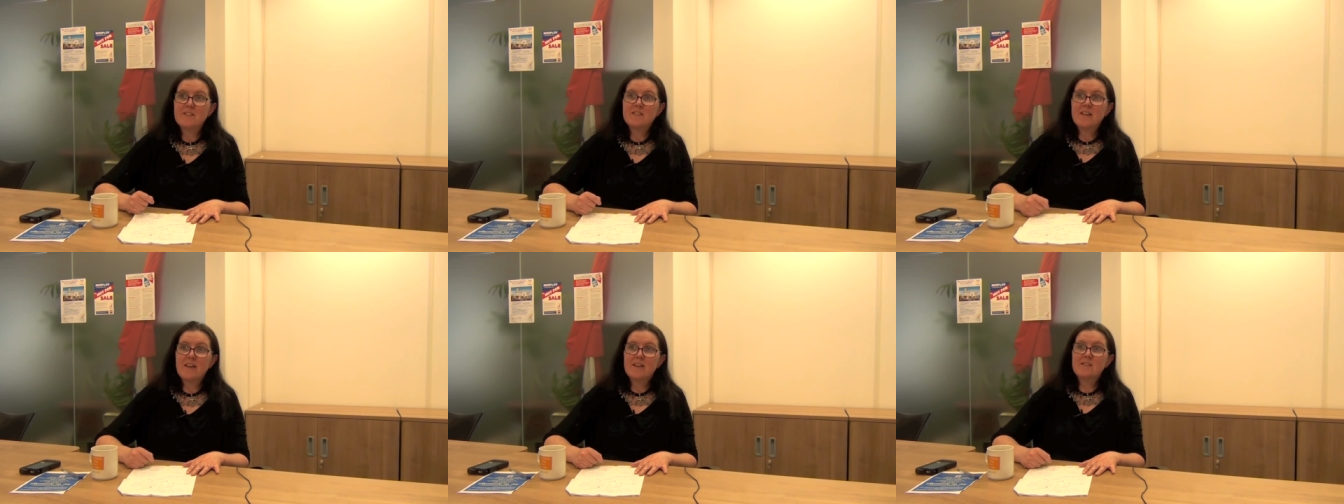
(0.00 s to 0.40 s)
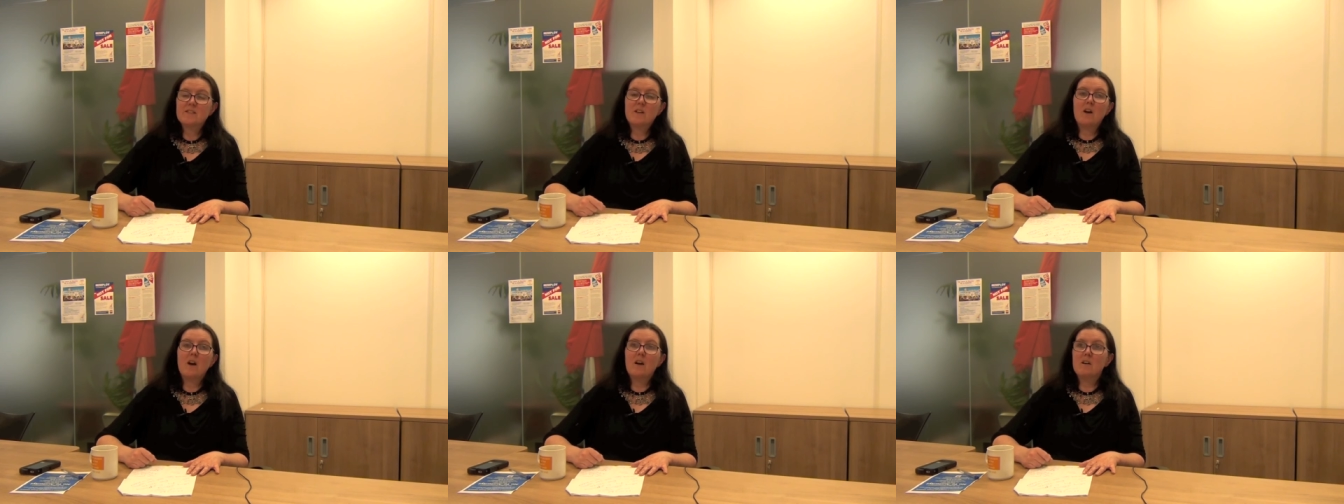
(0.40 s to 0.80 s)
this case
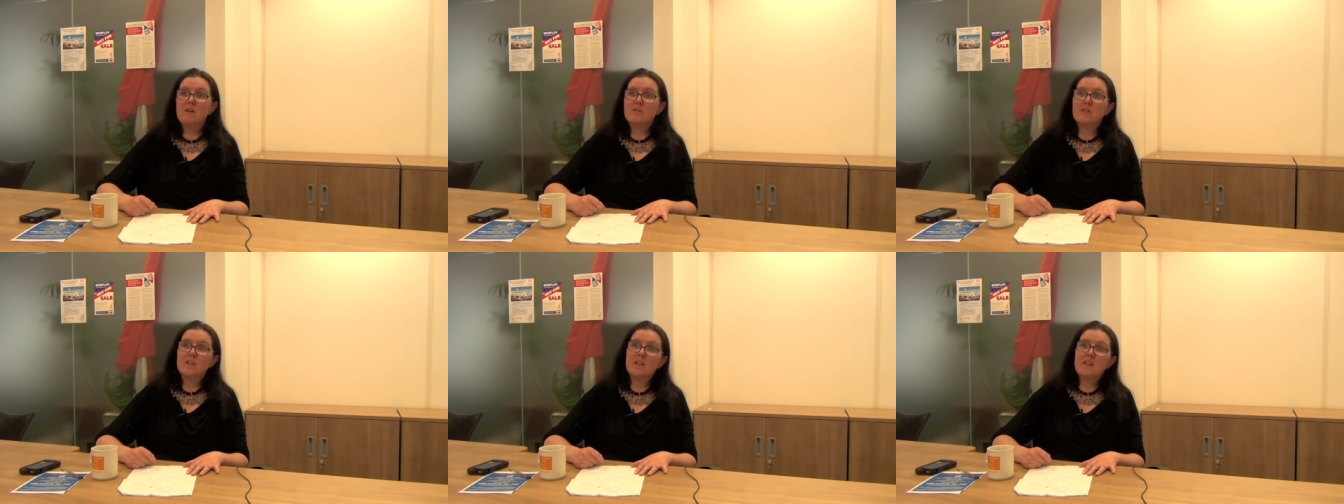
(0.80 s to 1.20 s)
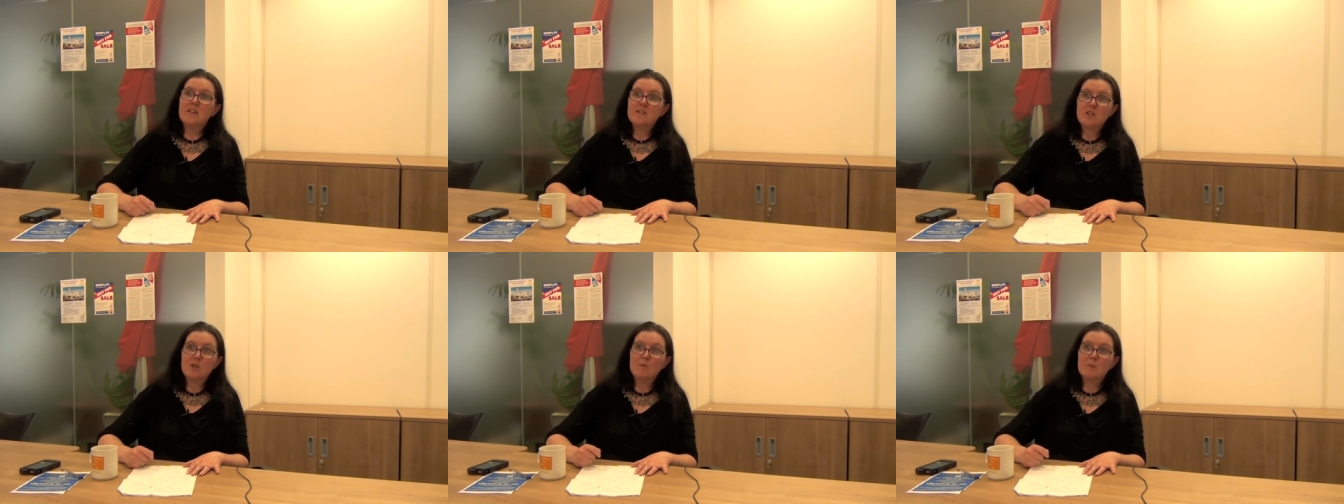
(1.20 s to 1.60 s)
of the
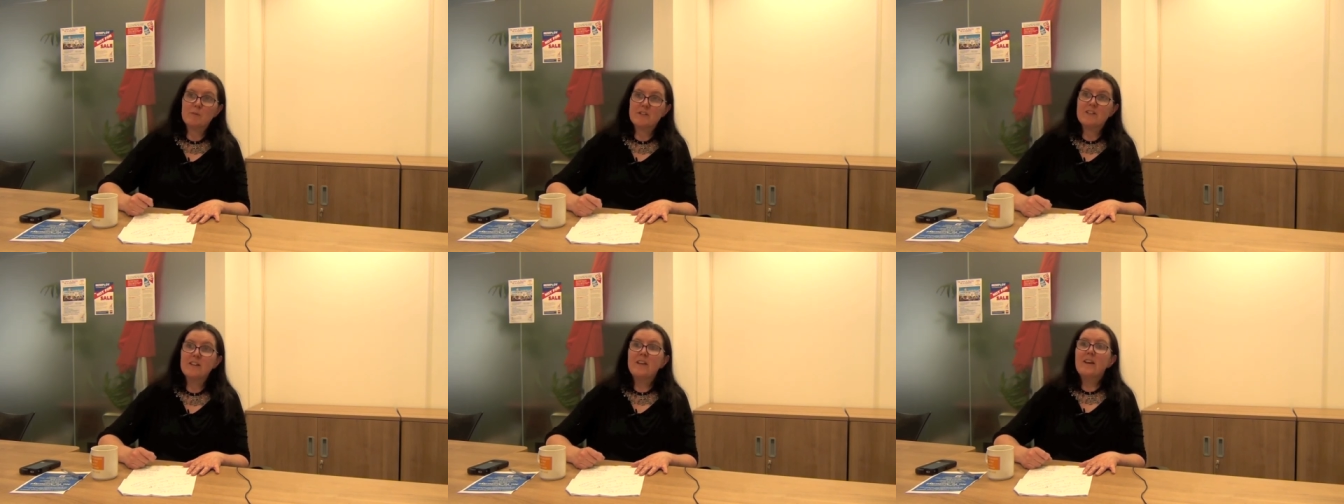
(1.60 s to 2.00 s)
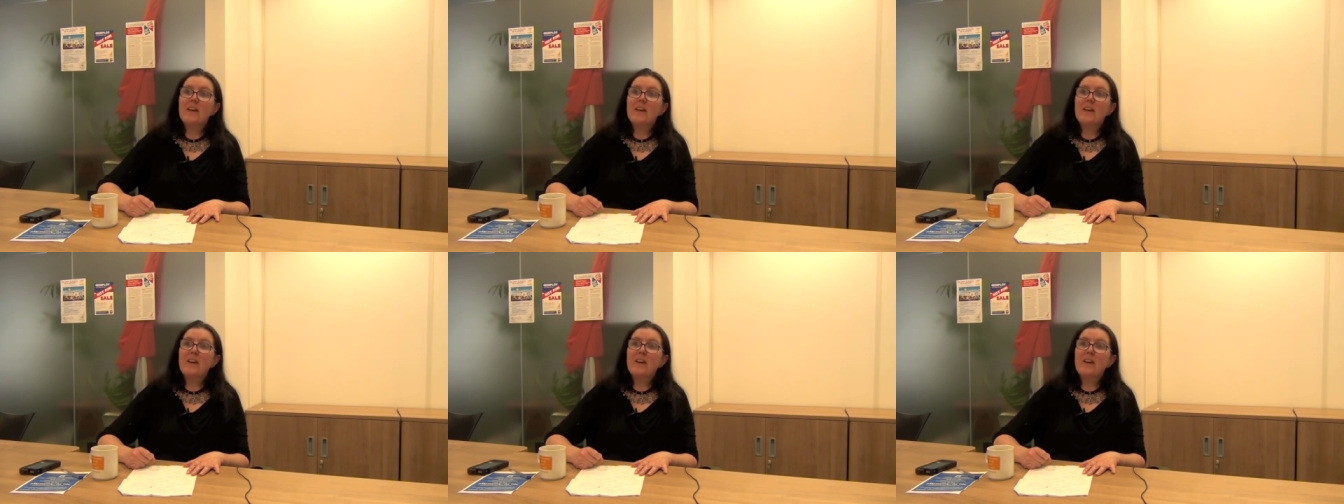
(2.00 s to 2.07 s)
indian woman